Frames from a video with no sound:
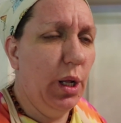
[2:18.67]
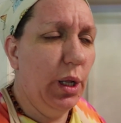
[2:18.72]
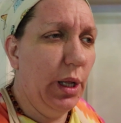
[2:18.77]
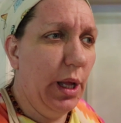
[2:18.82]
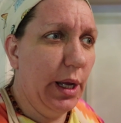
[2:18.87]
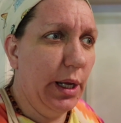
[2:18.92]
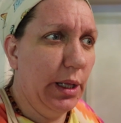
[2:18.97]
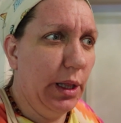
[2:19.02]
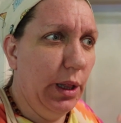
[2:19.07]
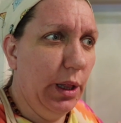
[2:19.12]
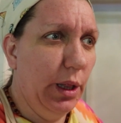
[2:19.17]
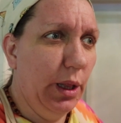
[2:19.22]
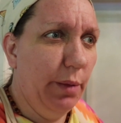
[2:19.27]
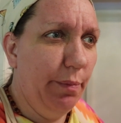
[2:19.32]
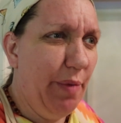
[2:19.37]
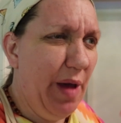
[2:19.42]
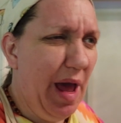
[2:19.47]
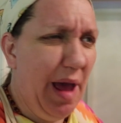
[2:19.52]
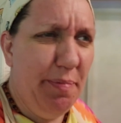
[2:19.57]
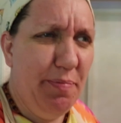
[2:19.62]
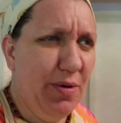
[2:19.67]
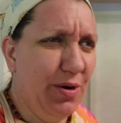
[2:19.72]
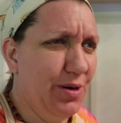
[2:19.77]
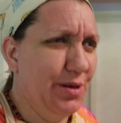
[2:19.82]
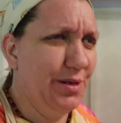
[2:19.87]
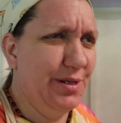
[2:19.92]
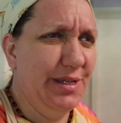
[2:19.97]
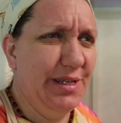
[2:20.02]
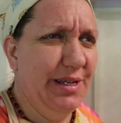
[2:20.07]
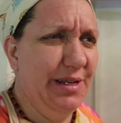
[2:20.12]
like
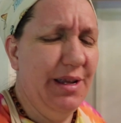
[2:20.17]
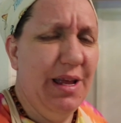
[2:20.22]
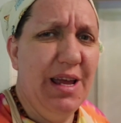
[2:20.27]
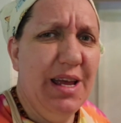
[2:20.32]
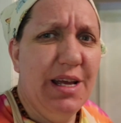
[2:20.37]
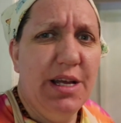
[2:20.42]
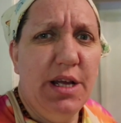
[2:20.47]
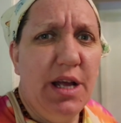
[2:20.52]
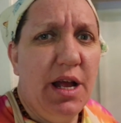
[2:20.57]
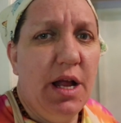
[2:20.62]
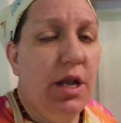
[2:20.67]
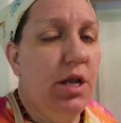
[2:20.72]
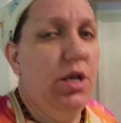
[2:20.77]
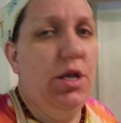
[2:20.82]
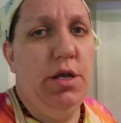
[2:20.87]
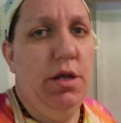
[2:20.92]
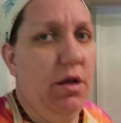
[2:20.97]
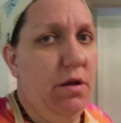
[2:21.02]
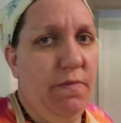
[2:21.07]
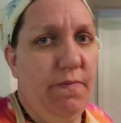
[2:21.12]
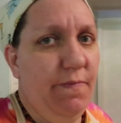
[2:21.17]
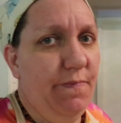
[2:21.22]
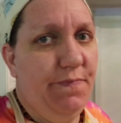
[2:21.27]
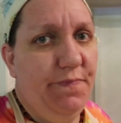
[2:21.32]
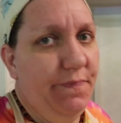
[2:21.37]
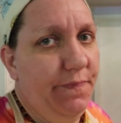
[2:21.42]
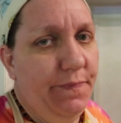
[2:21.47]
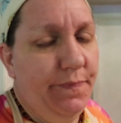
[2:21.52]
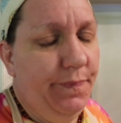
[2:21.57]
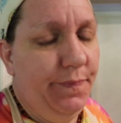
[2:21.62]
peppers and Mm,
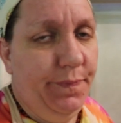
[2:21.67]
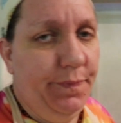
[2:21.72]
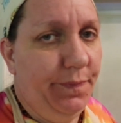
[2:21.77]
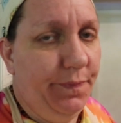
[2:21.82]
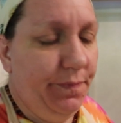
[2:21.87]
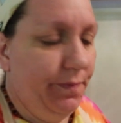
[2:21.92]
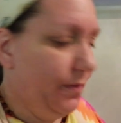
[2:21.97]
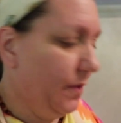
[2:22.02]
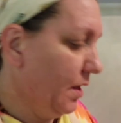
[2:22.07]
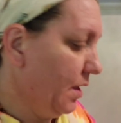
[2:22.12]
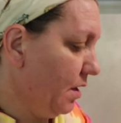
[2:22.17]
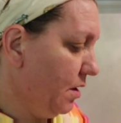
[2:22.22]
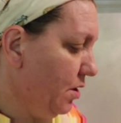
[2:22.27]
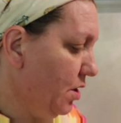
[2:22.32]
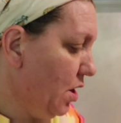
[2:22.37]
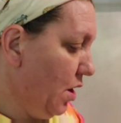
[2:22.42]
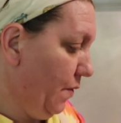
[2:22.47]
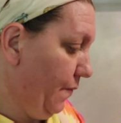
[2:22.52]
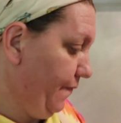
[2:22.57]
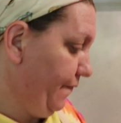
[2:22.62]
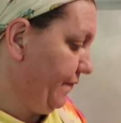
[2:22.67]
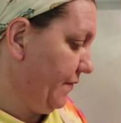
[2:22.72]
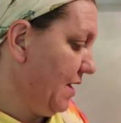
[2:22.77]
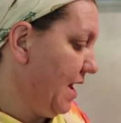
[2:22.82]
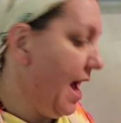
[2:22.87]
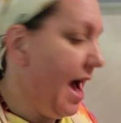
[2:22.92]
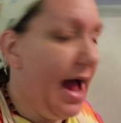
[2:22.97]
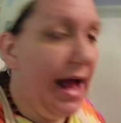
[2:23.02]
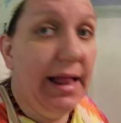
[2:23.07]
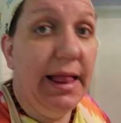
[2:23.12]
mm, mm No,
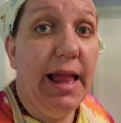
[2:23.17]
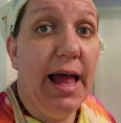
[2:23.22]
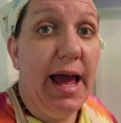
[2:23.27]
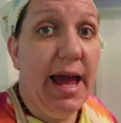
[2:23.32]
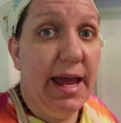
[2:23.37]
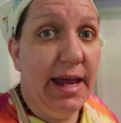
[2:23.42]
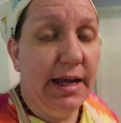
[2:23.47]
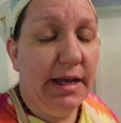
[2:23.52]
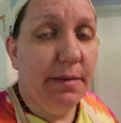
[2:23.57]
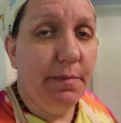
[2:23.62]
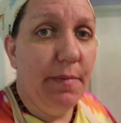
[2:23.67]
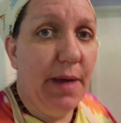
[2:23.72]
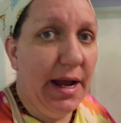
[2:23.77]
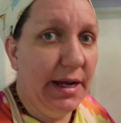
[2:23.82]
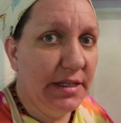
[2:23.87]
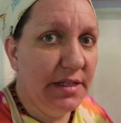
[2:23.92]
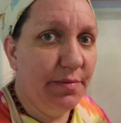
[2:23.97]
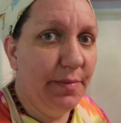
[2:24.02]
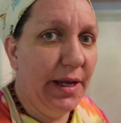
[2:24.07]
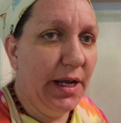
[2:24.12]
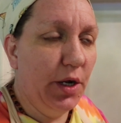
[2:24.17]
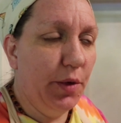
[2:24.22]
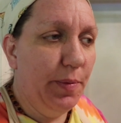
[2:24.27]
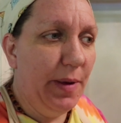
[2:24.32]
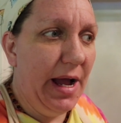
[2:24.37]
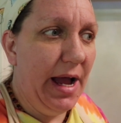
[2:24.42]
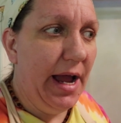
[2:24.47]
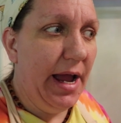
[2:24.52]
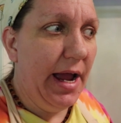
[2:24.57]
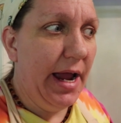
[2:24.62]
I like my tomato
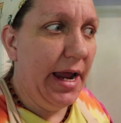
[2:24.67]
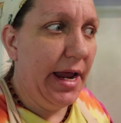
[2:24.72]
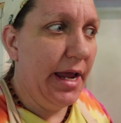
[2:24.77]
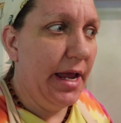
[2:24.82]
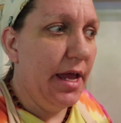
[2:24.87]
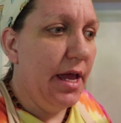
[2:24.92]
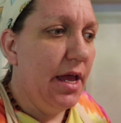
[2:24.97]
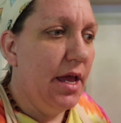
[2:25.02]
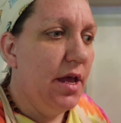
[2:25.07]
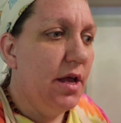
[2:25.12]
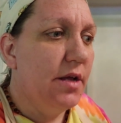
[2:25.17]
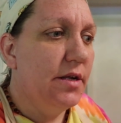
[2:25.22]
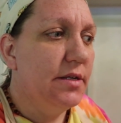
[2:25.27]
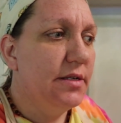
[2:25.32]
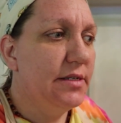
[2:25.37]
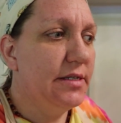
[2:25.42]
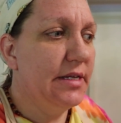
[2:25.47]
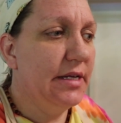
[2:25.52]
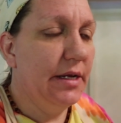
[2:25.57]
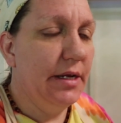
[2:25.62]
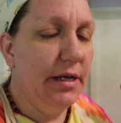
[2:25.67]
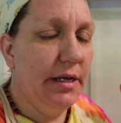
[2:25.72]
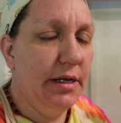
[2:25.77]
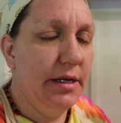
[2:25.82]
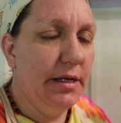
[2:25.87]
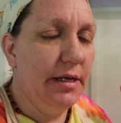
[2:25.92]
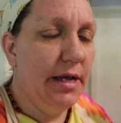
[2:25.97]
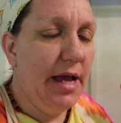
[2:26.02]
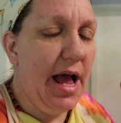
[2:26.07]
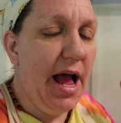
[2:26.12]
pie
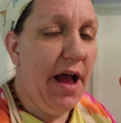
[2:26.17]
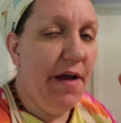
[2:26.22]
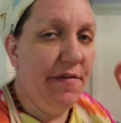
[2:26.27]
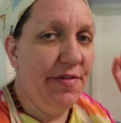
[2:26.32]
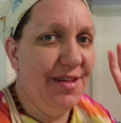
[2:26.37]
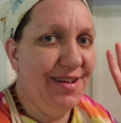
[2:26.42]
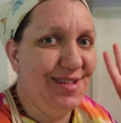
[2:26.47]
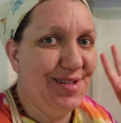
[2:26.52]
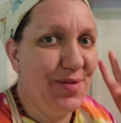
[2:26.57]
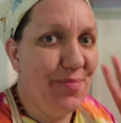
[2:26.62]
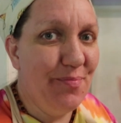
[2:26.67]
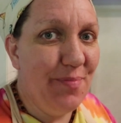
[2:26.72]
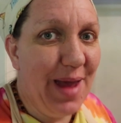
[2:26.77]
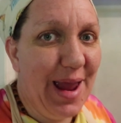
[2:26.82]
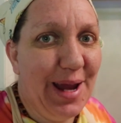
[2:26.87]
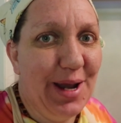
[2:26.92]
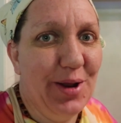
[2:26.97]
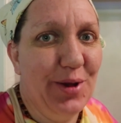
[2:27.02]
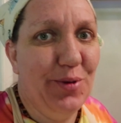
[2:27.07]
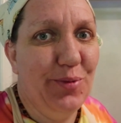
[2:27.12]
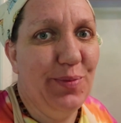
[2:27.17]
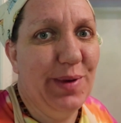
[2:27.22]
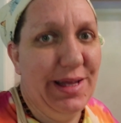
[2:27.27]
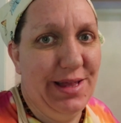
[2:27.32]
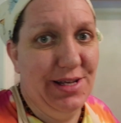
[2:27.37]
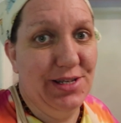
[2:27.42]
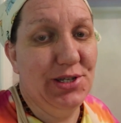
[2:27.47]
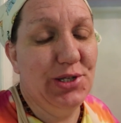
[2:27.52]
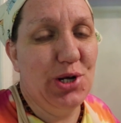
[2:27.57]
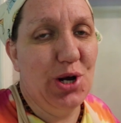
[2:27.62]
to have the tomato be
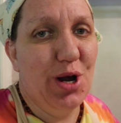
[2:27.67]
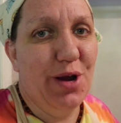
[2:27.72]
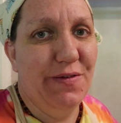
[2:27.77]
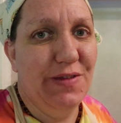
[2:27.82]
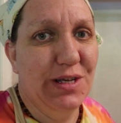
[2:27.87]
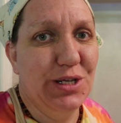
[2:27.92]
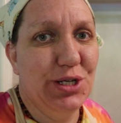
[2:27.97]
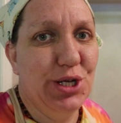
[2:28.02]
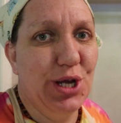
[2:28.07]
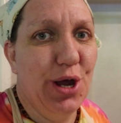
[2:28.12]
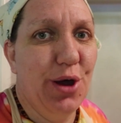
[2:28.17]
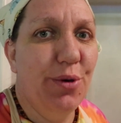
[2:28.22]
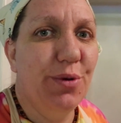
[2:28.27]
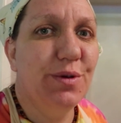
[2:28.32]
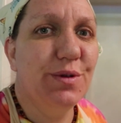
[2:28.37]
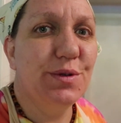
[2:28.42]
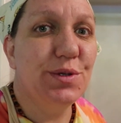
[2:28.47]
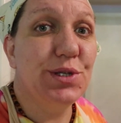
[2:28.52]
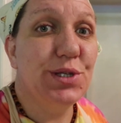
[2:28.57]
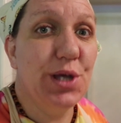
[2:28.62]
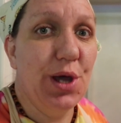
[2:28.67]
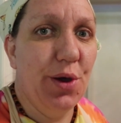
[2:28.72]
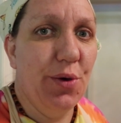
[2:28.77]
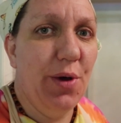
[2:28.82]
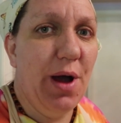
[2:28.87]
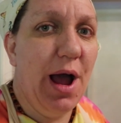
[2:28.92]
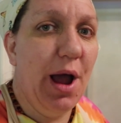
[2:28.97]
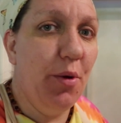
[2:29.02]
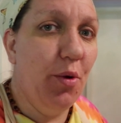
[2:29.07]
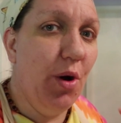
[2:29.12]
the star of the show.
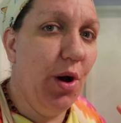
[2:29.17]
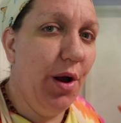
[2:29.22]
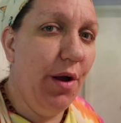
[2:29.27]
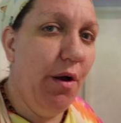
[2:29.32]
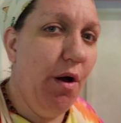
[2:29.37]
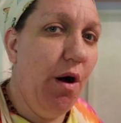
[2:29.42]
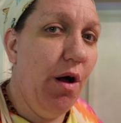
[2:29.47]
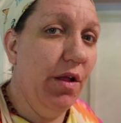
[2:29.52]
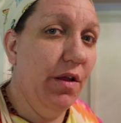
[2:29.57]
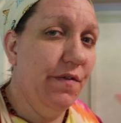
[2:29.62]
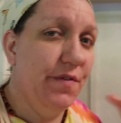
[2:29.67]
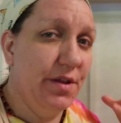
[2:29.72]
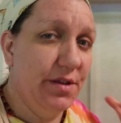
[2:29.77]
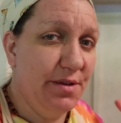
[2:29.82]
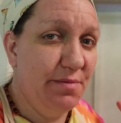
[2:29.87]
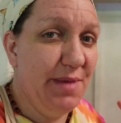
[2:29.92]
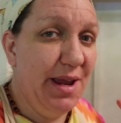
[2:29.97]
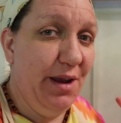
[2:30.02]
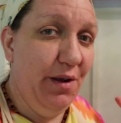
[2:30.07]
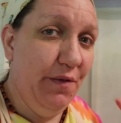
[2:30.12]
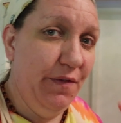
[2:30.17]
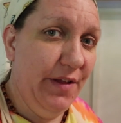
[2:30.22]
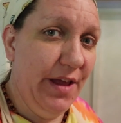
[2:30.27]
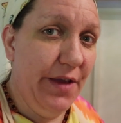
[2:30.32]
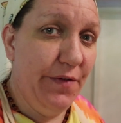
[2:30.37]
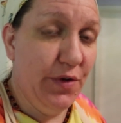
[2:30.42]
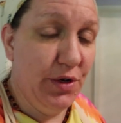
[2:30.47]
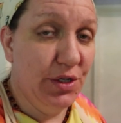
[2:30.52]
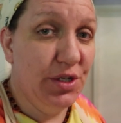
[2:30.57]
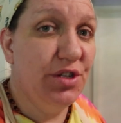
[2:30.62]
So I want all of the tomato
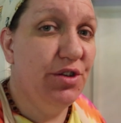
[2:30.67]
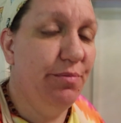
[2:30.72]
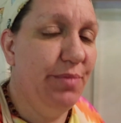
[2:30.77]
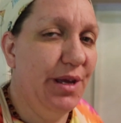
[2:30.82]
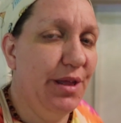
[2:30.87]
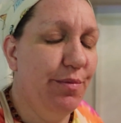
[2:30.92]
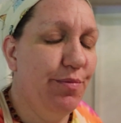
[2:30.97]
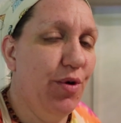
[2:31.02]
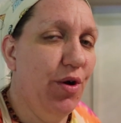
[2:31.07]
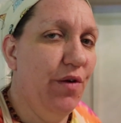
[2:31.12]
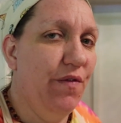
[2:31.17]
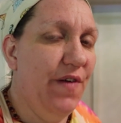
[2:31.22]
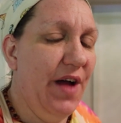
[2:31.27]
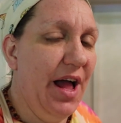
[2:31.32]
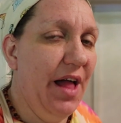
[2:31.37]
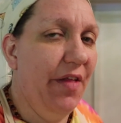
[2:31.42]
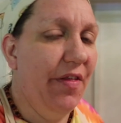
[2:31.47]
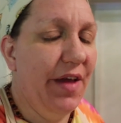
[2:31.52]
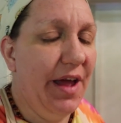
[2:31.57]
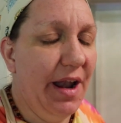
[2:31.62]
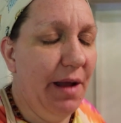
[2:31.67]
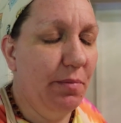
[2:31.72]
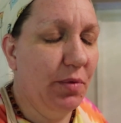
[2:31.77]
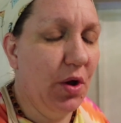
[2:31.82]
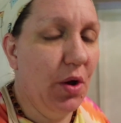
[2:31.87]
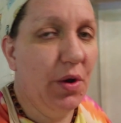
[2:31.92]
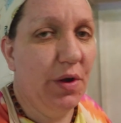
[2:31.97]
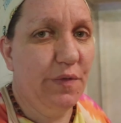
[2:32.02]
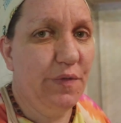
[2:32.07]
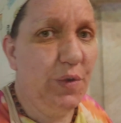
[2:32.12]
flavors to be the profile that I'm
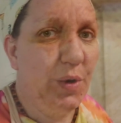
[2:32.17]
going